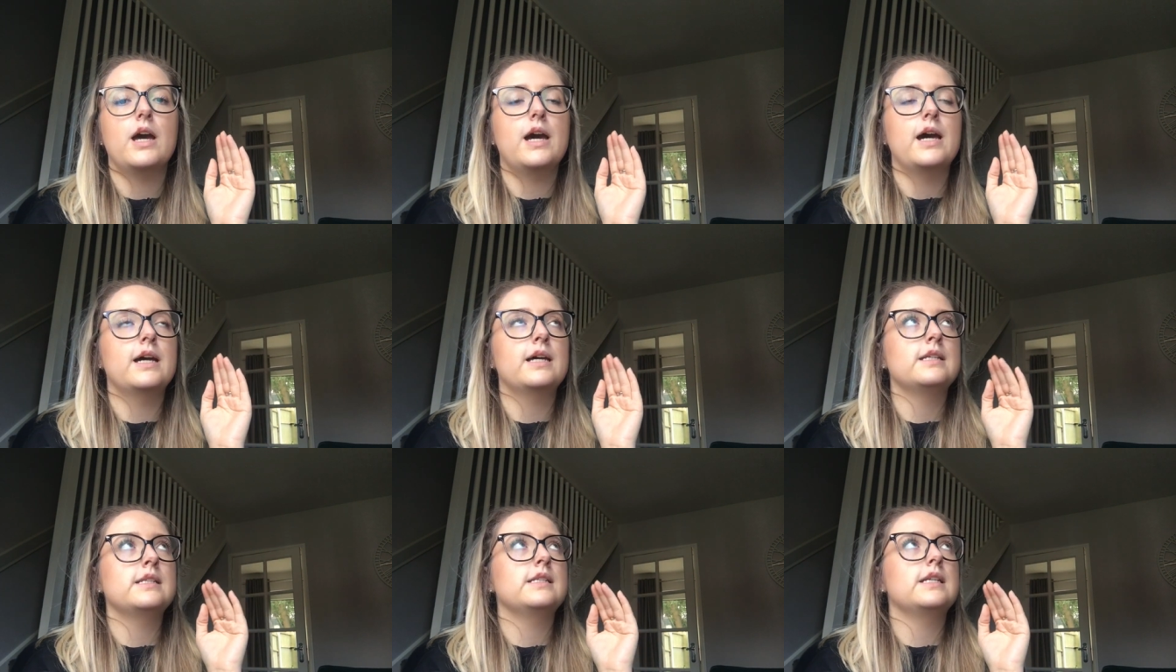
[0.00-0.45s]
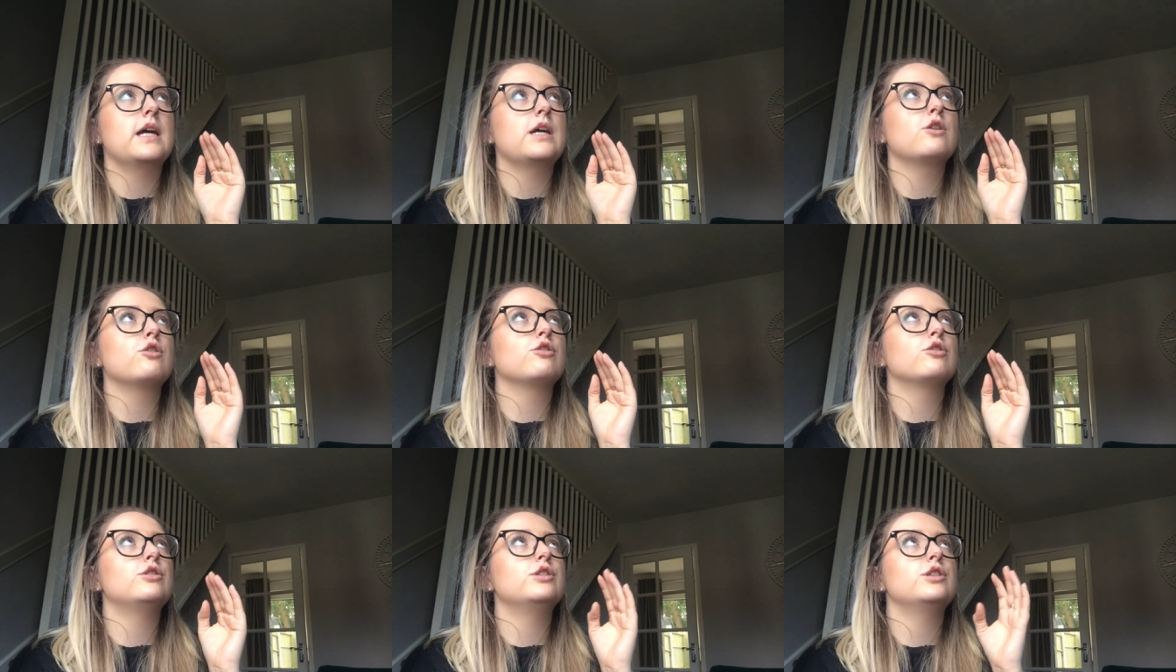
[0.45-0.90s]
and I
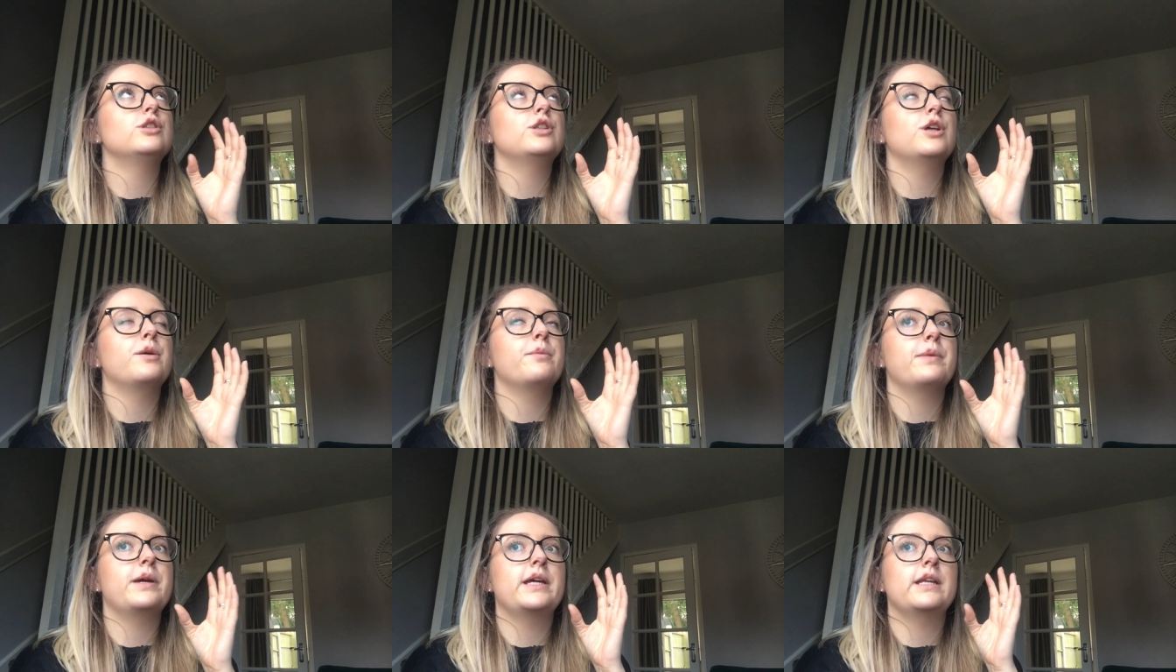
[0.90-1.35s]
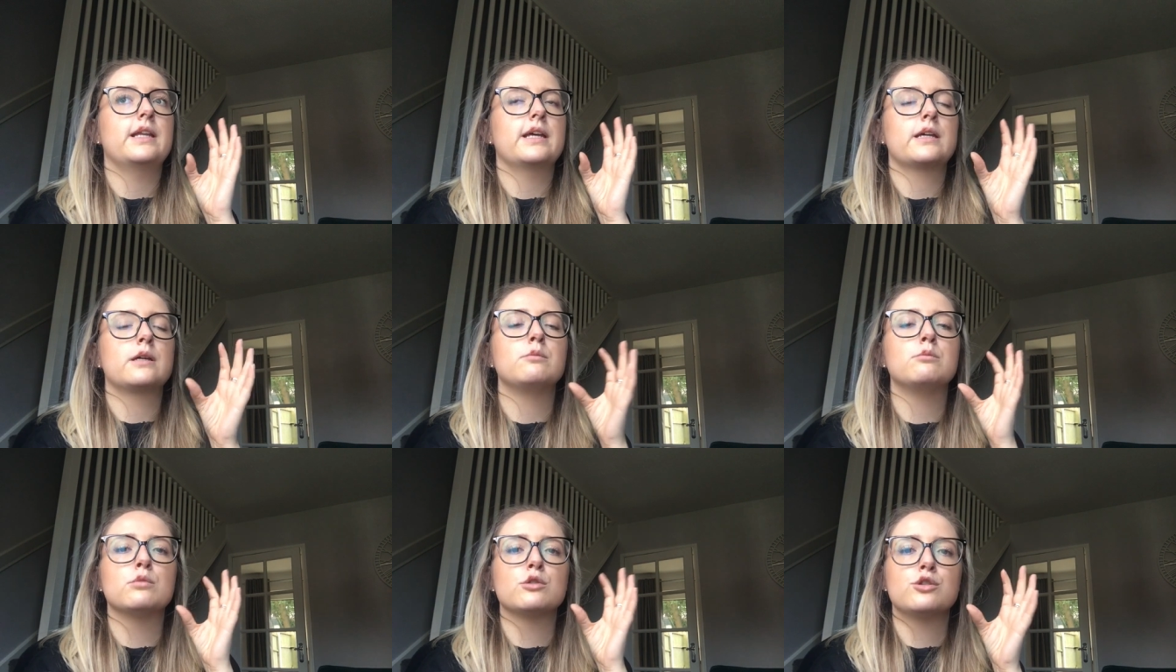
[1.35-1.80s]
ordered them in
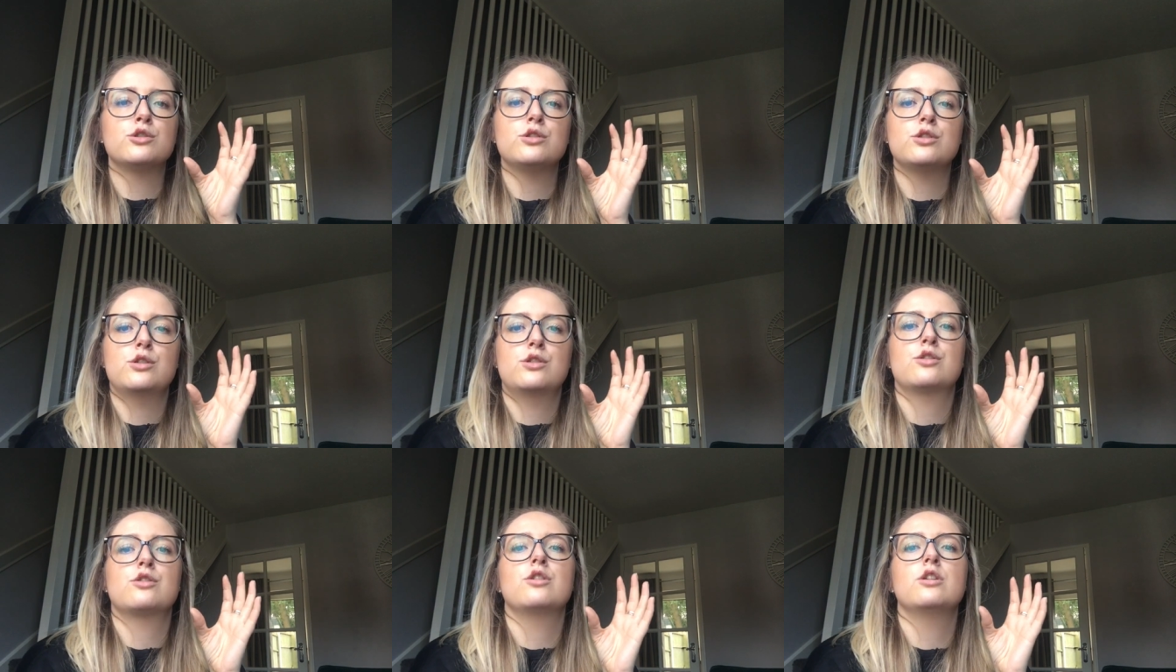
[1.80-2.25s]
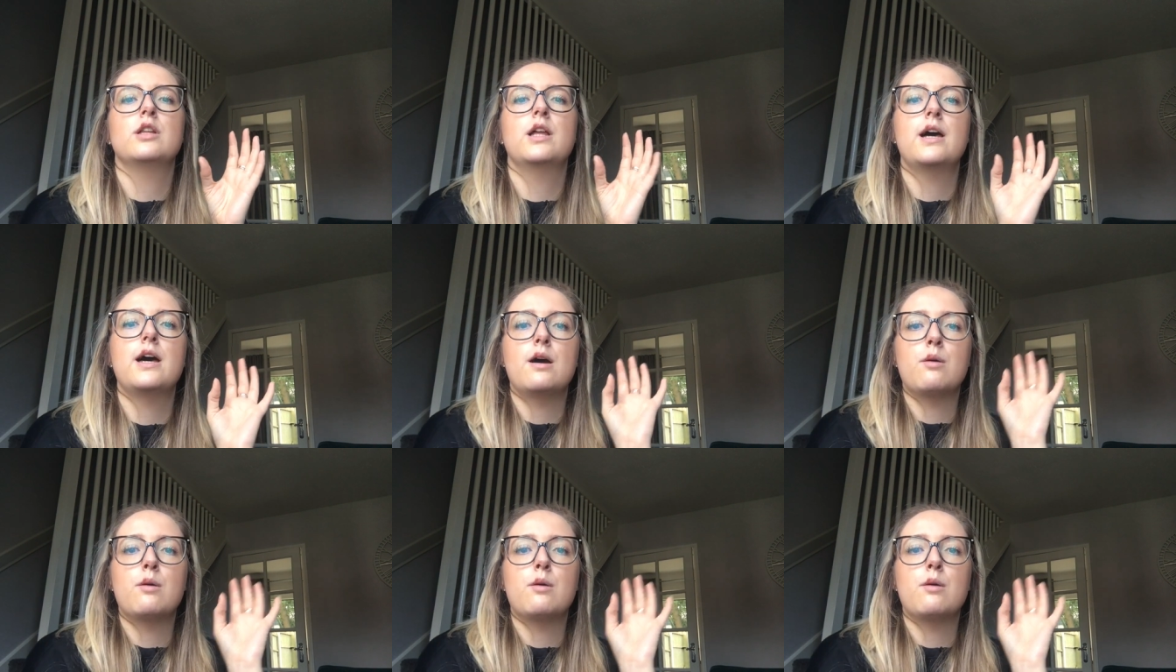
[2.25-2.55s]
like a mustard colour,